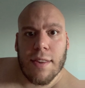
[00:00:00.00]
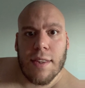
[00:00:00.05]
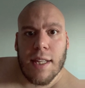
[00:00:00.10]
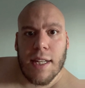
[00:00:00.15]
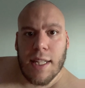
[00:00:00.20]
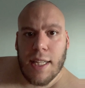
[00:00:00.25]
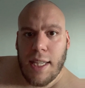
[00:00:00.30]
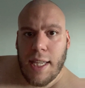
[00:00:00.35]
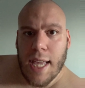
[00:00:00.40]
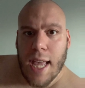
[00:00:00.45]

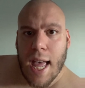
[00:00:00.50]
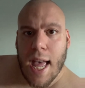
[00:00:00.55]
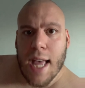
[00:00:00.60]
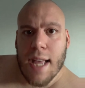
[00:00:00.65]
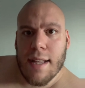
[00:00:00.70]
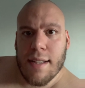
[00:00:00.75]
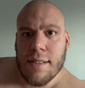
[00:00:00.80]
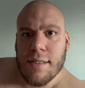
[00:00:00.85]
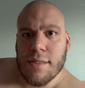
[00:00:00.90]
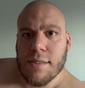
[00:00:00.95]
that he
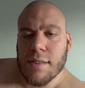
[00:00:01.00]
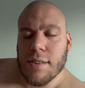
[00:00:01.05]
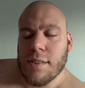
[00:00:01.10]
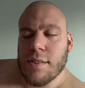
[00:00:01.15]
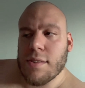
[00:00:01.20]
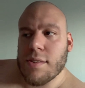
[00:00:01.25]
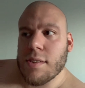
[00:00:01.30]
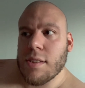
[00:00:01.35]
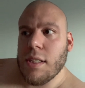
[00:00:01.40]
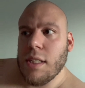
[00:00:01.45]
has,
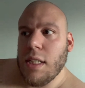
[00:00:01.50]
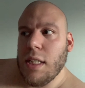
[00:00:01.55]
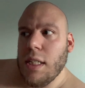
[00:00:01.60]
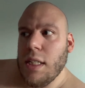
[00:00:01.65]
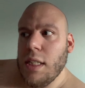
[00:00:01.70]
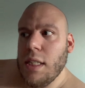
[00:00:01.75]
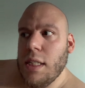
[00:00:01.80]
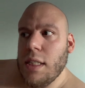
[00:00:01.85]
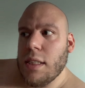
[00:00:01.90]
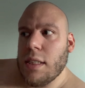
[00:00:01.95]
because
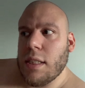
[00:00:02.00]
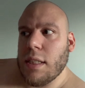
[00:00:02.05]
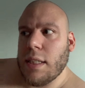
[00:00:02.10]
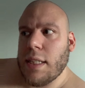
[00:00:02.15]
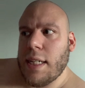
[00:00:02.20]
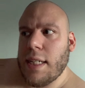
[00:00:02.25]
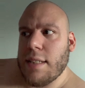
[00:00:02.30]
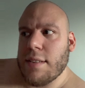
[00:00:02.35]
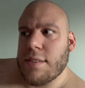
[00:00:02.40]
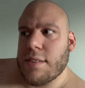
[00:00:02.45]
the
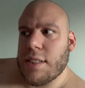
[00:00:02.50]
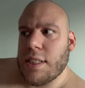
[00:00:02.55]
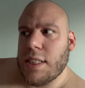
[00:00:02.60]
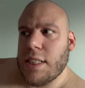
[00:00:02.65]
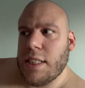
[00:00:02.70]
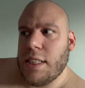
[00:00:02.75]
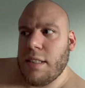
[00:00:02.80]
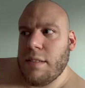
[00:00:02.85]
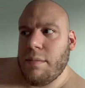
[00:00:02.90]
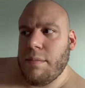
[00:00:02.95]
last
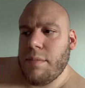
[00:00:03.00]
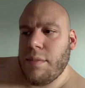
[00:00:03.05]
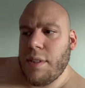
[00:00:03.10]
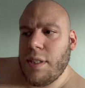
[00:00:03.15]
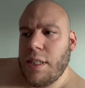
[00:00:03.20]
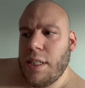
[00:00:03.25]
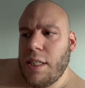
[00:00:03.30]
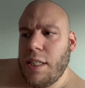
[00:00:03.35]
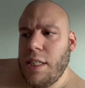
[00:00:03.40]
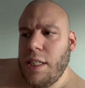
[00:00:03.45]
time
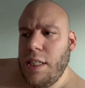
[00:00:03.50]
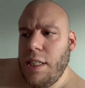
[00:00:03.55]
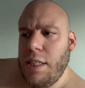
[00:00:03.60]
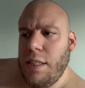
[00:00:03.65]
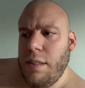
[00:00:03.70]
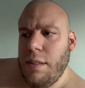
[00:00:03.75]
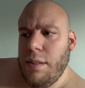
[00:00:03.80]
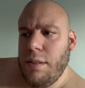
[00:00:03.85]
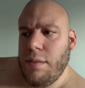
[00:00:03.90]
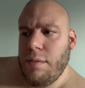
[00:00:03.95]

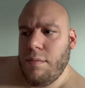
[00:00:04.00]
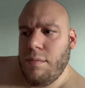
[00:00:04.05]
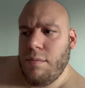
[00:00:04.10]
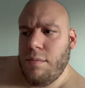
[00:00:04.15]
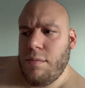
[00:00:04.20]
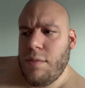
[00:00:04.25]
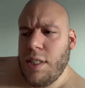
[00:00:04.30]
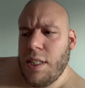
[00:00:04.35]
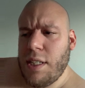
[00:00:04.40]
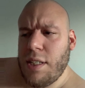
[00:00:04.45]
he
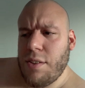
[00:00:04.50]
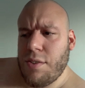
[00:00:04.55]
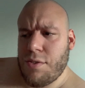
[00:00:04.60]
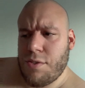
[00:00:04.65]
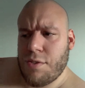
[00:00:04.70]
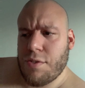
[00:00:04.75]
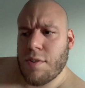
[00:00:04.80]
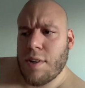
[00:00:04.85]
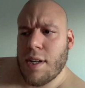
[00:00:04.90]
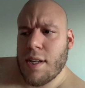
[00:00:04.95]
did his
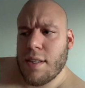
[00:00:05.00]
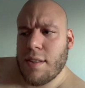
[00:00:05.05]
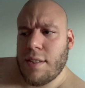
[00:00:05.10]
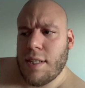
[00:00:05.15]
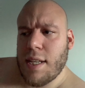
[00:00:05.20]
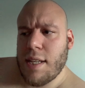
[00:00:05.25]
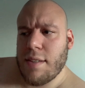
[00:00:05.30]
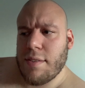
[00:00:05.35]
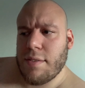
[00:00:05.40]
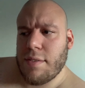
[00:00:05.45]
strength
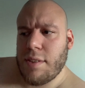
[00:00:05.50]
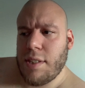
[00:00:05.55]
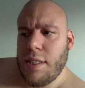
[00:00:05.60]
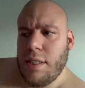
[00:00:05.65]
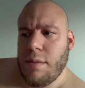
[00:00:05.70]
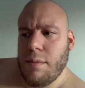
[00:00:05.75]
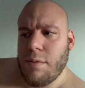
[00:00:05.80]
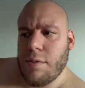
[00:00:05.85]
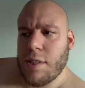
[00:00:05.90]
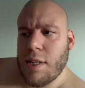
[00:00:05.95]
test,
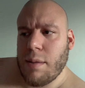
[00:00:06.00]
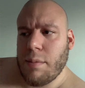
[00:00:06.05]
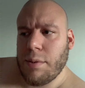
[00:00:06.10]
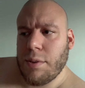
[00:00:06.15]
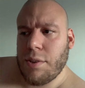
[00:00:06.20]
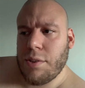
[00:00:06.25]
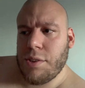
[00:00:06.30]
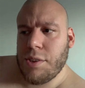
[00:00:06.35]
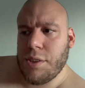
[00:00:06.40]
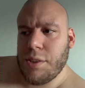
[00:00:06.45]
he was able
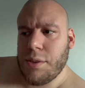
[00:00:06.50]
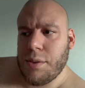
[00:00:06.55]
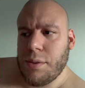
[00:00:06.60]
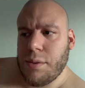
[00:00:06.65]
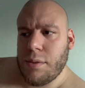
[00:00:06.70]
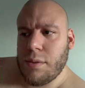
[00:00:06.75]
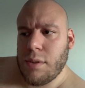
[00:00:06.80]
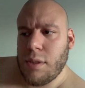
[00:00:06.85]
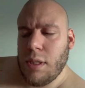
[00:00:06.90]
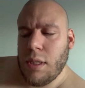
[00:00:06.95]
to
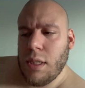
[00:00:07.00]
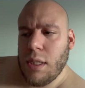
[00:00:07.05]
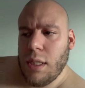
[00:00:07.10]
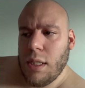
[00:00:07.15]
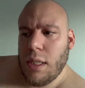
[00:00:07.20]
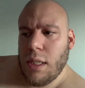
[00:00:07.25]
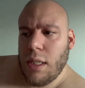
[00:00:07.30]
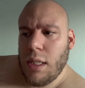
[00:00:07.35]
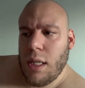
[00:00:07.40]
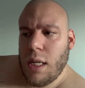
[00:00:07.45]
do
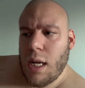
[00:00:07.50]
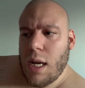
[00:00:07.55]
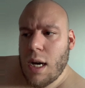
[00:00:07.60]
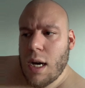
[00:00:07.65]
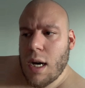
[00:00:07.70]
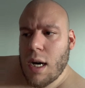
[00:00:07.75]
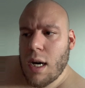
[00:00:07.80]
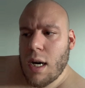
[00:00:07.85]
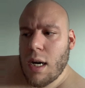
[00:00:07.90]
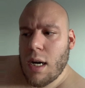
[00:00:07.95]

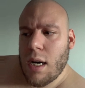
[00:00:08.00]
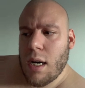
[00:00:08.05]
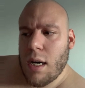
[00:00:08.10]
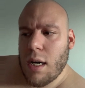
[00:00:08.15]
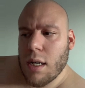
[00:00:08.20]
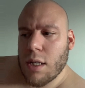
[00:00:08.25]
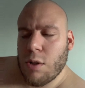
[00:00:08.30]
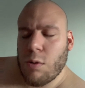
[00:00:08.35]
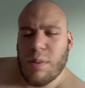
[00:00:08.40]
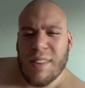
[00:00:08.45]

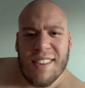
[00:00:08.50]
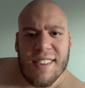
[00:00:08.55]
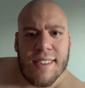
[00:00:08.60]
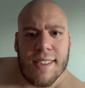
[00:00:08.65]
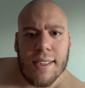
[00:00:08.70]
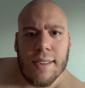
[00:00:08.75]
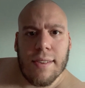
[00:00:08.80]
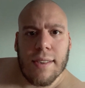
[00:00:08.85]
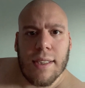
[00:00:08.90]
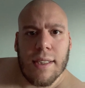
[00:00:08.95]

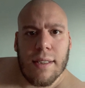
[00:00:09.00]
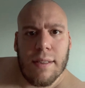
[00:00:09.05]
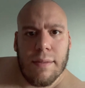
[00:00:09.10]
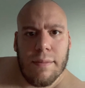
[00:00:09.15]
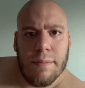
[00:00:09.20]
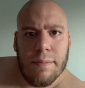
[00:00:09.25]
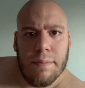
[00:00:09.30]
quintillion.